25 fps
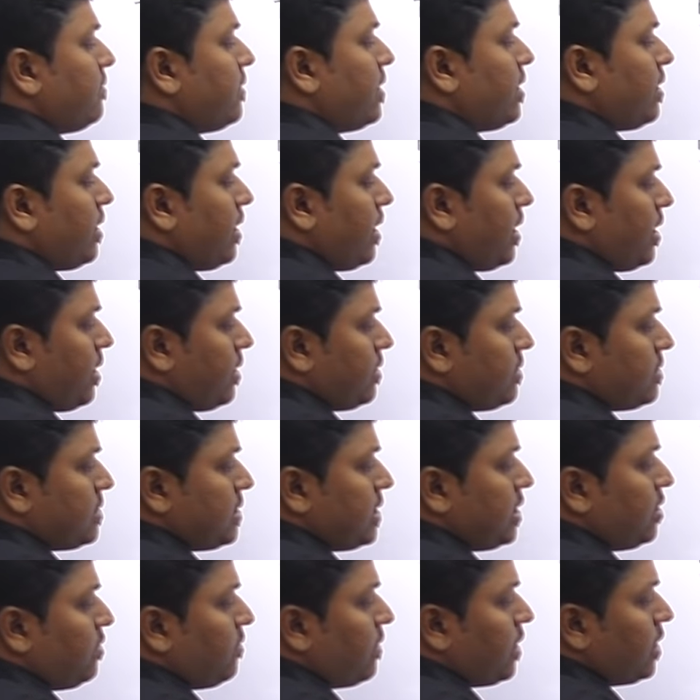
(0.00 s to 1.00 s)
Where A is
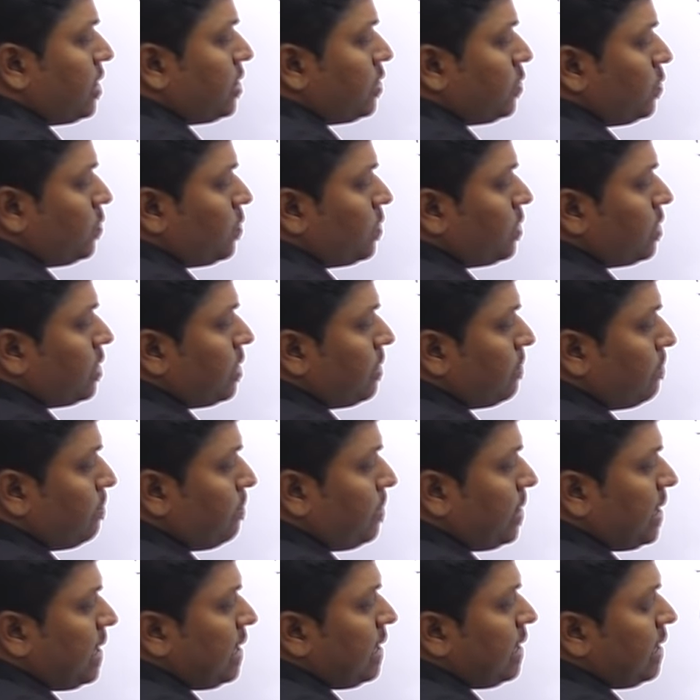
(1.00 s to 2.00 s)
equal to
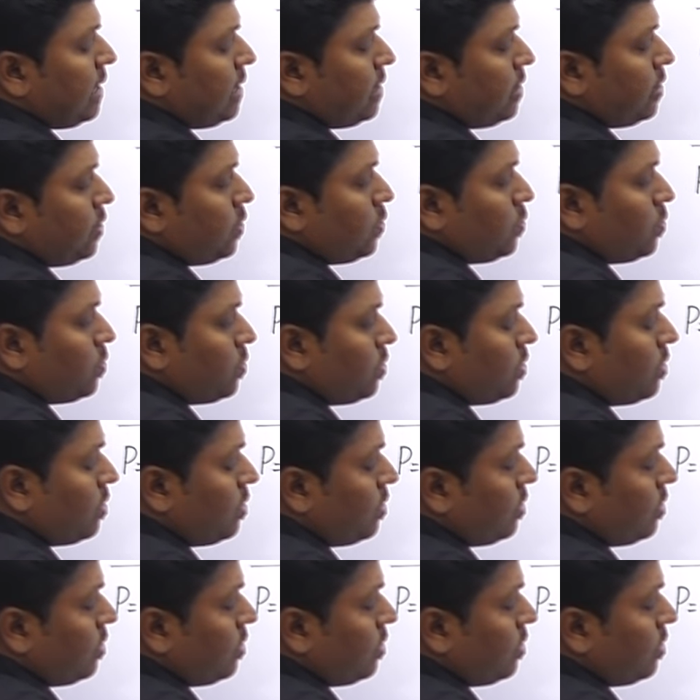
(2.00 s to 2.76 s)
P into